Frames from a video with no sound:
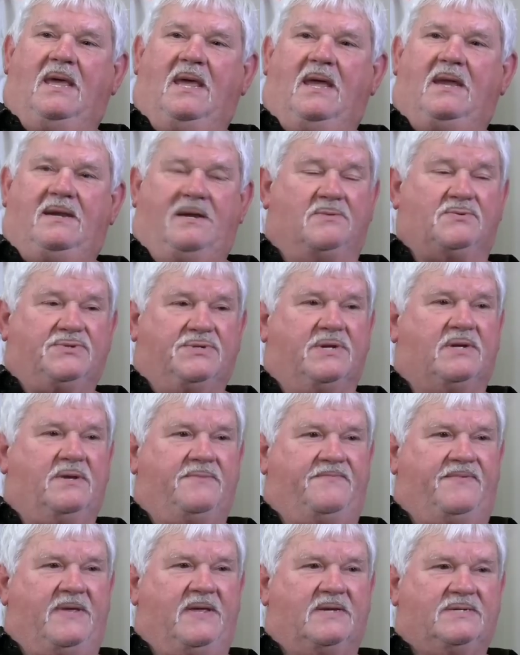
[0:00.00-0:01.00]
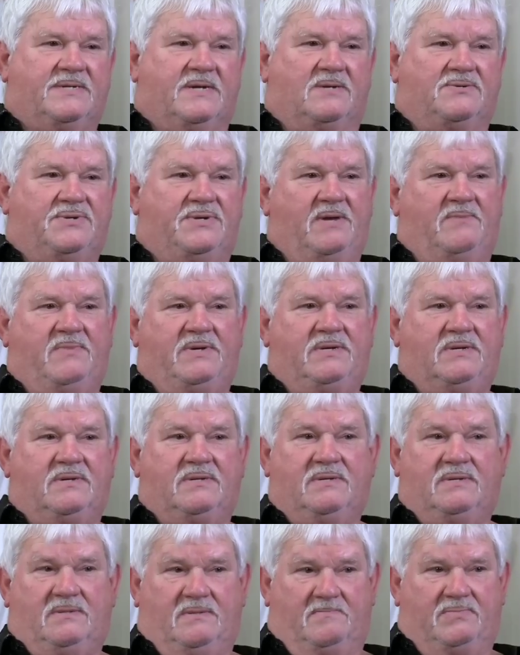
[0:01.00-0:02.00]
And it was a good fix because him and
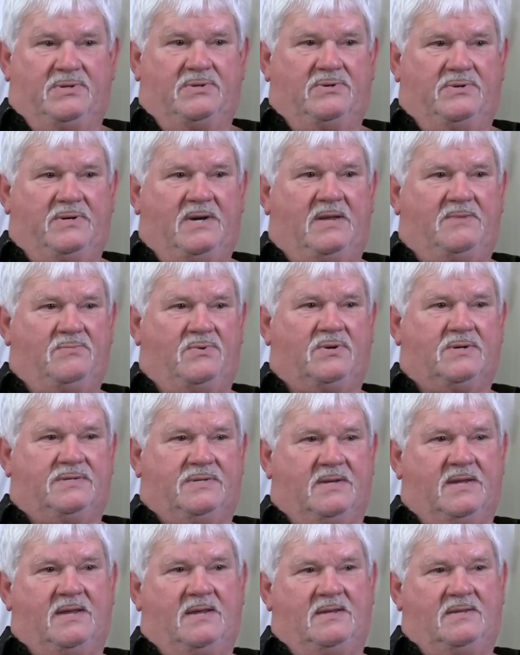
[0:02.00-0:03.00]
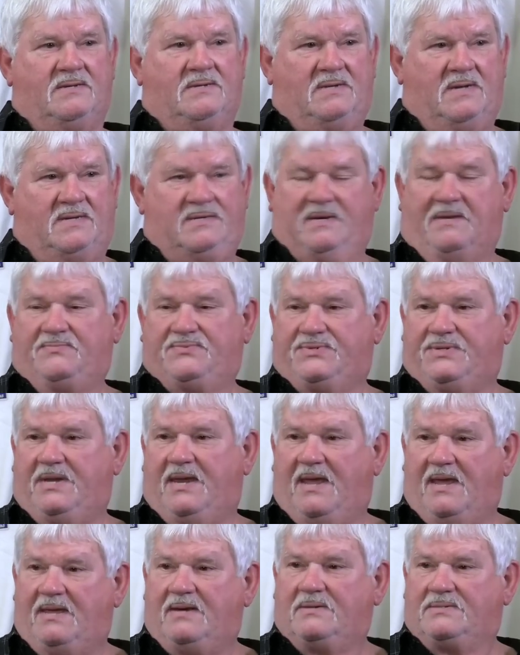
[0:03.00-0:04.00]
Brewer had worked together at MC
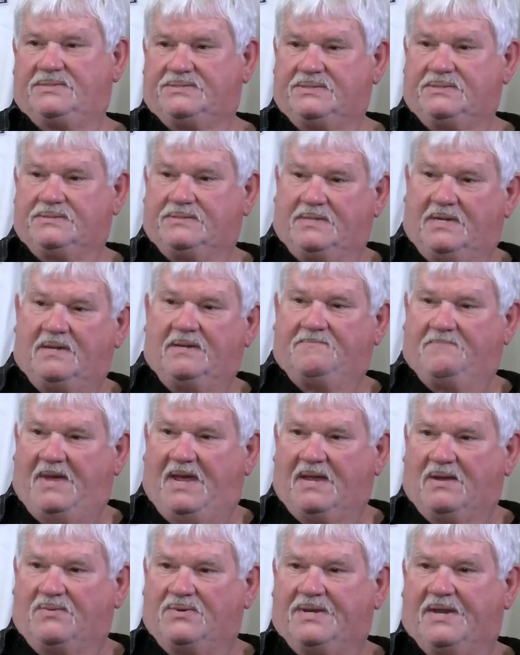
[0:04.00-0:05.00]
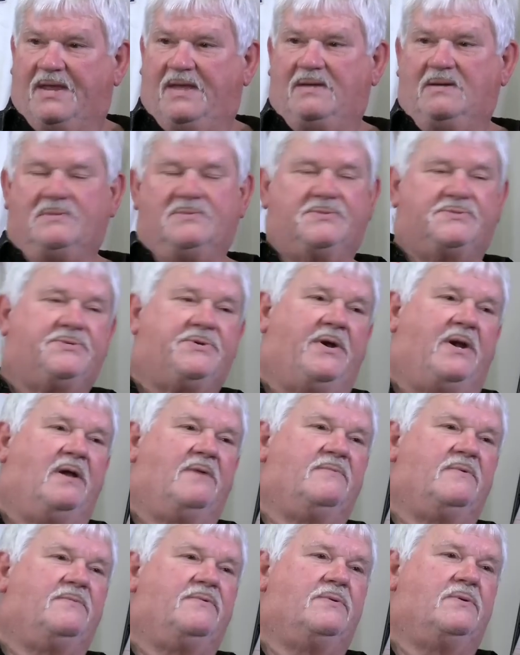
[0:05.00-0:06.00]
Anderson back when Cale was
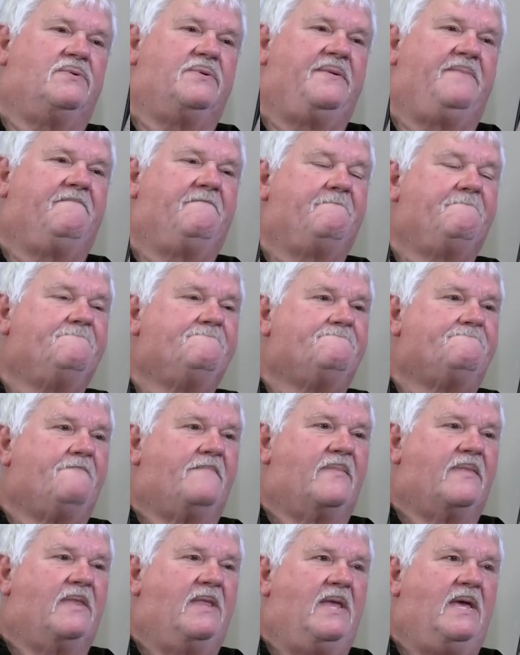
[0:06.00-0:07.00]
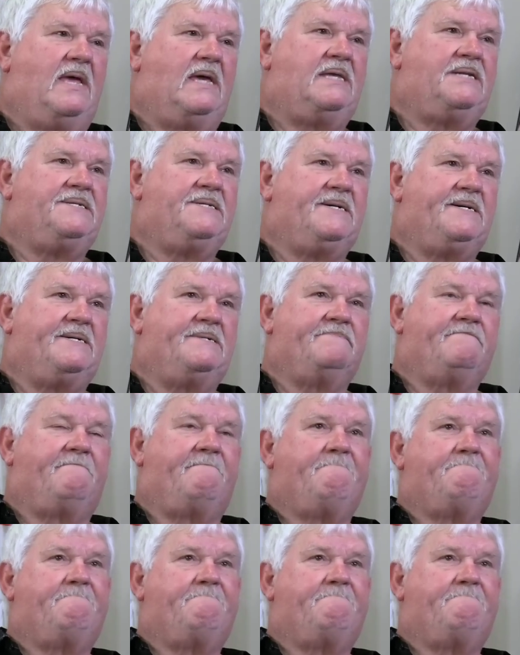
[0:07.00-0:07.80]
driving for him. And